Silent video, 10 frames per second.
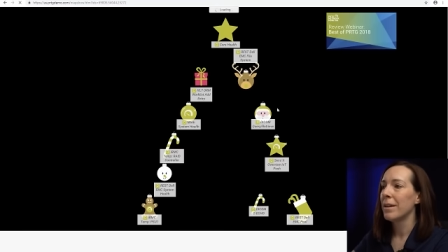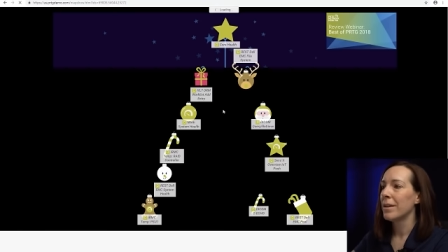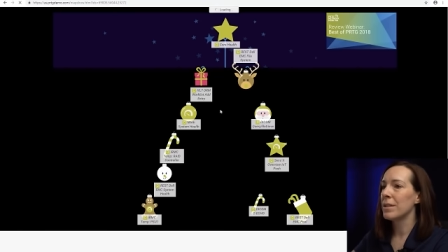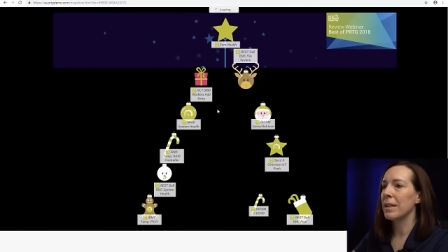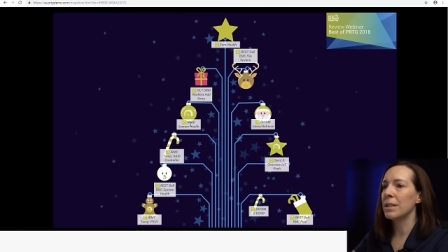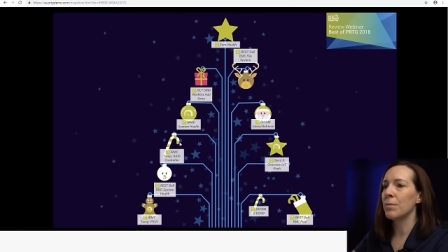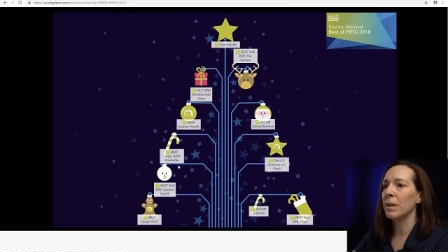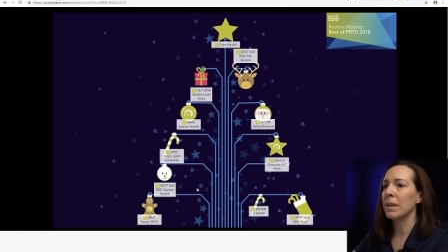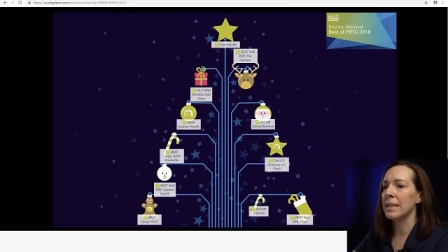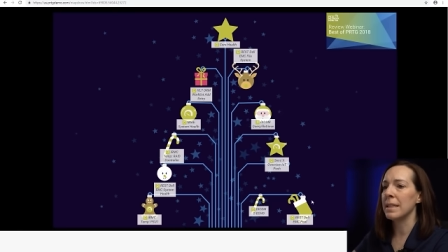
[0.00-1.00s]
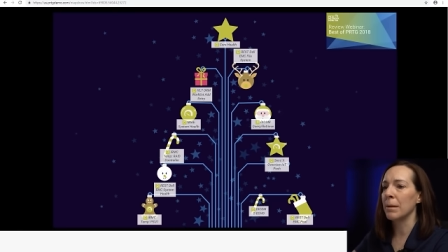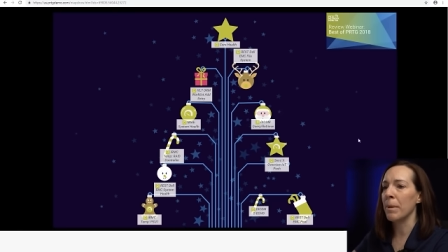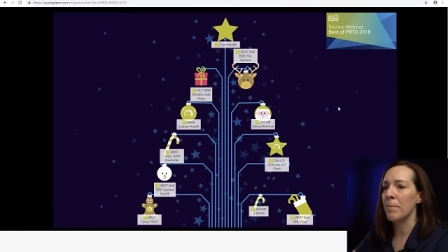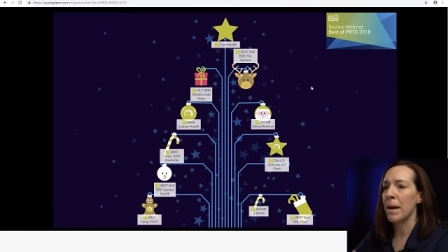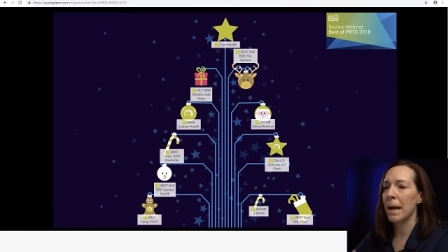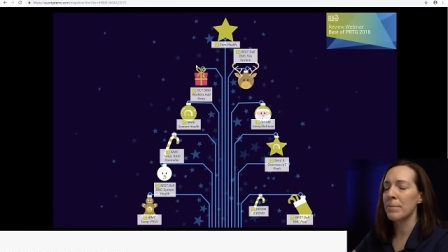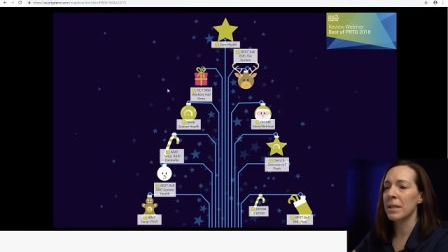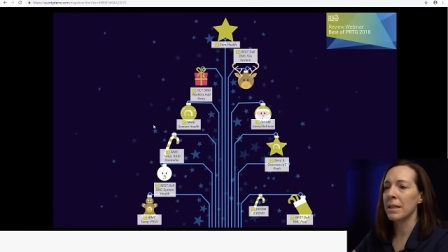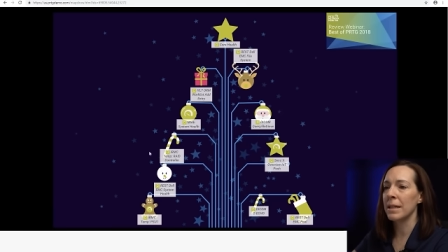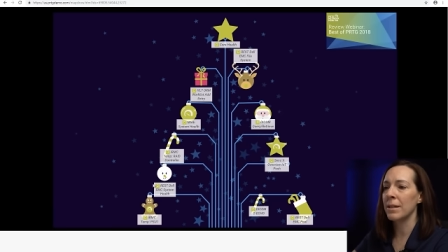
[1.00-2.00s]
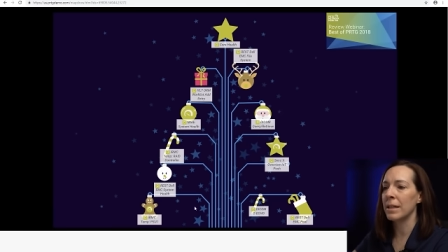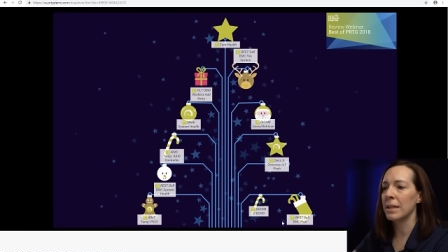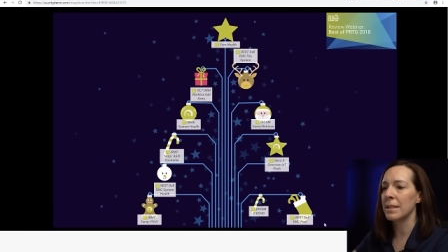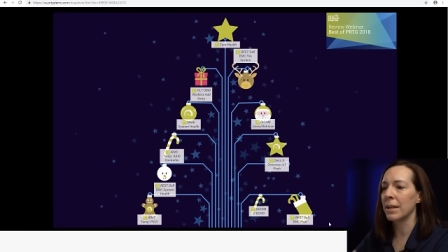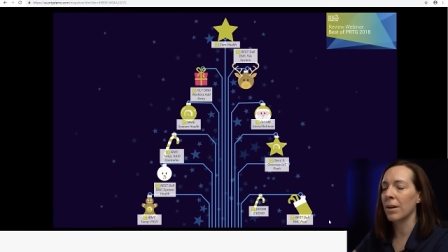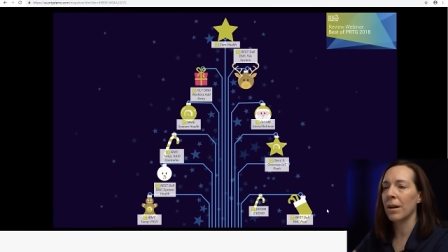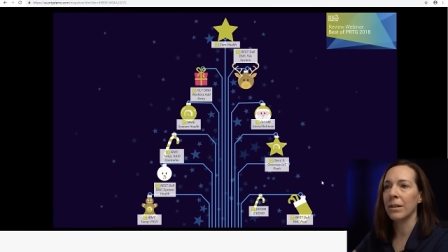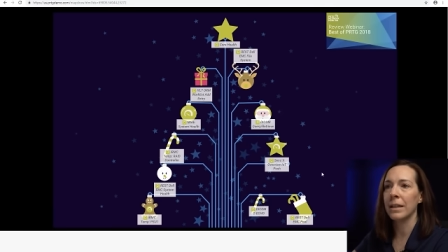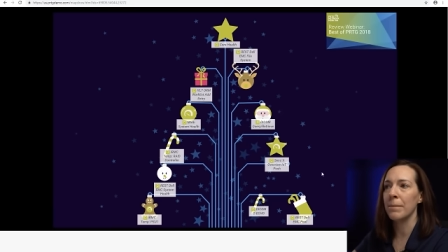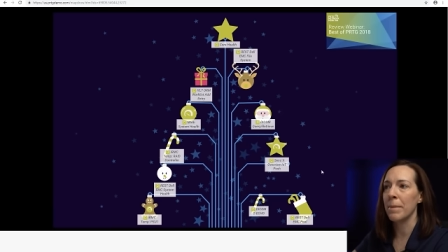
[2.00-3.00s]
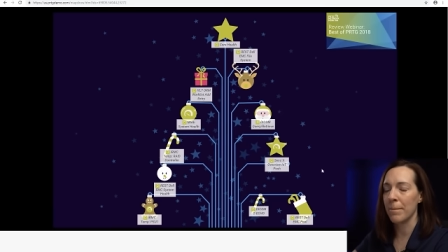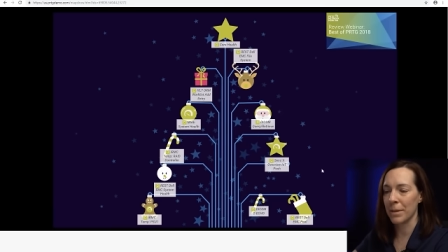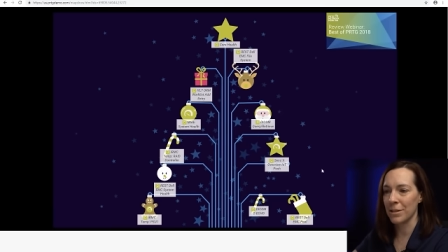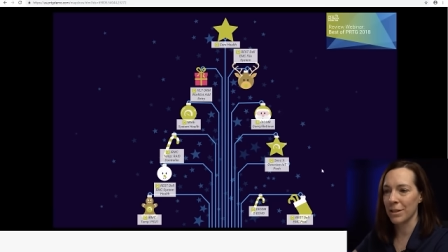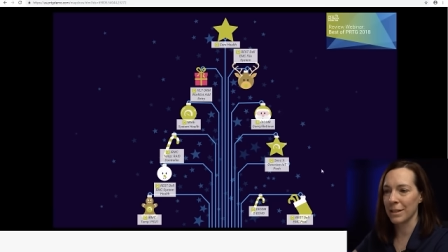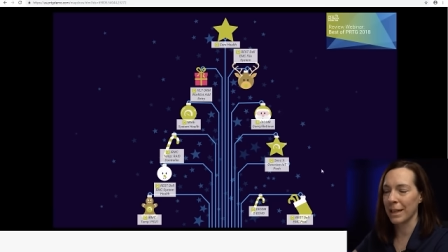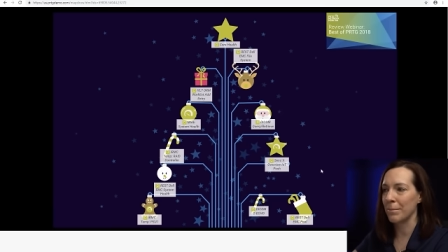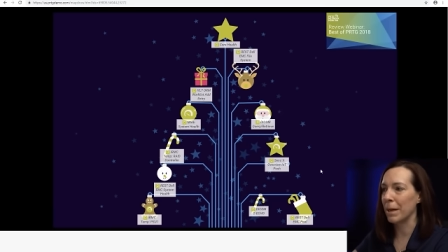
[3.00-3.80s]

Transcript: So that's one nice thing about maps. And here you could see our holiday map that just came